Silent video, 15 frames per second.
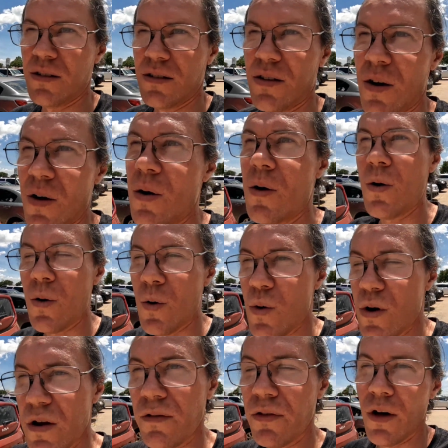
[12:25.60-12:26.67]

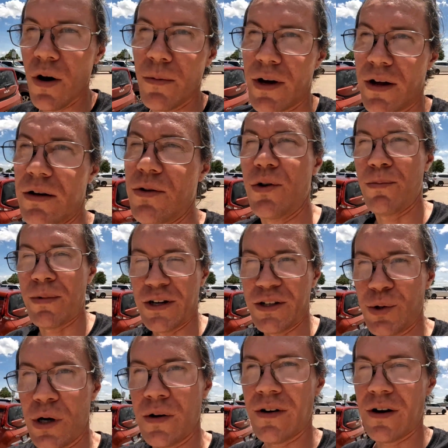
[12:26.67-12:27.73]
So even though I'm not doing my
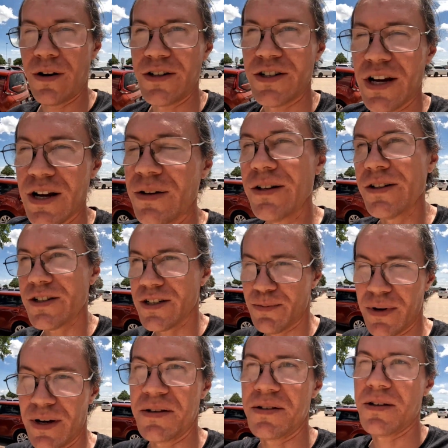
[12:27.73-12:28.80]
12-hour
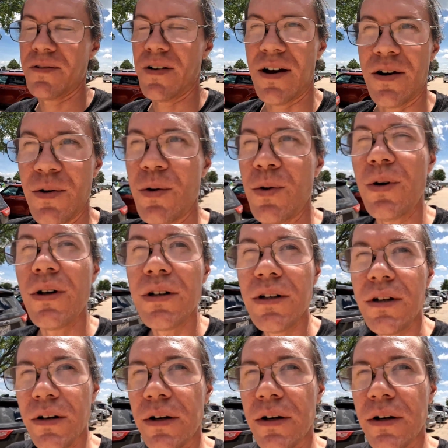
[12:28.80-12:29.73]
challenge because of how